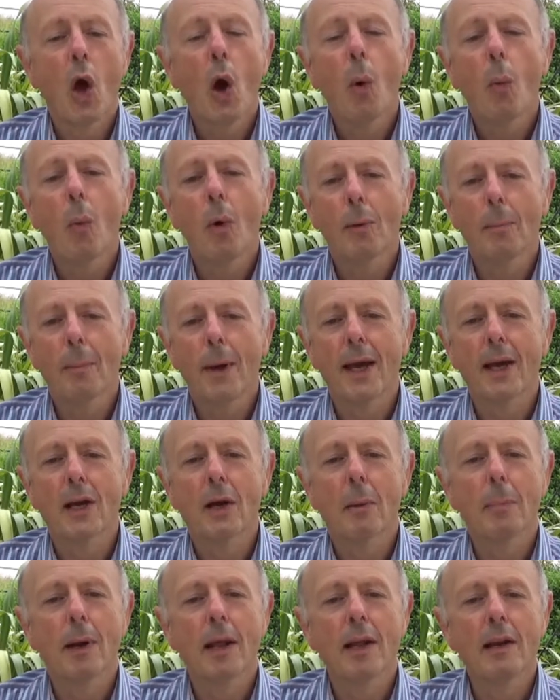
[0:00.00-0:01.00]
1 being
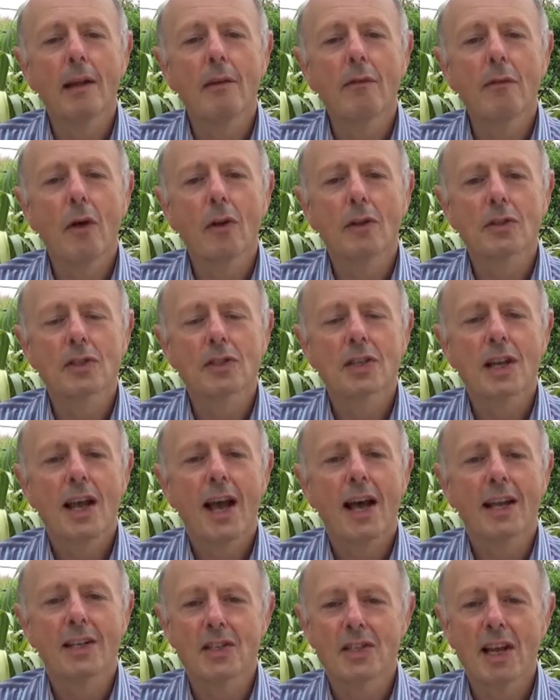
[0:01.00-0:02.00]
completely false
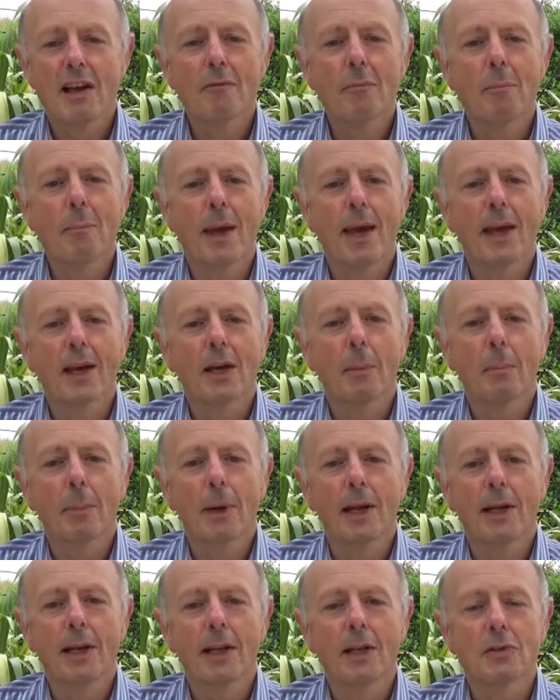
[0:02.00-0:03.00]
and 7 being
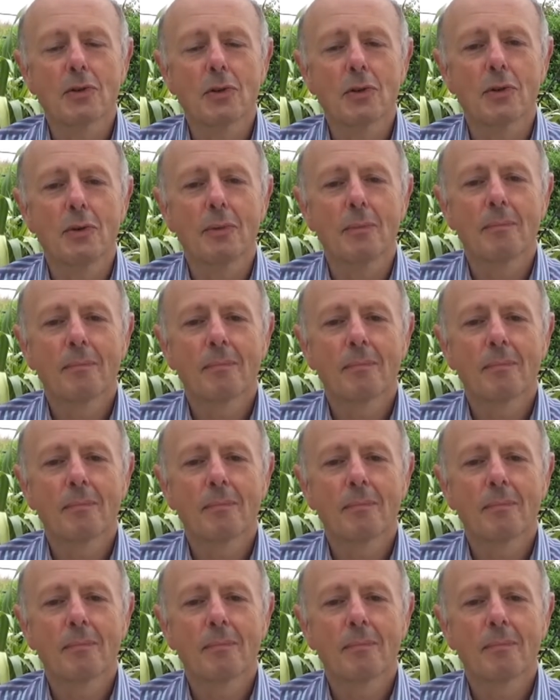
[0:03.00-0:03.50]
completely true?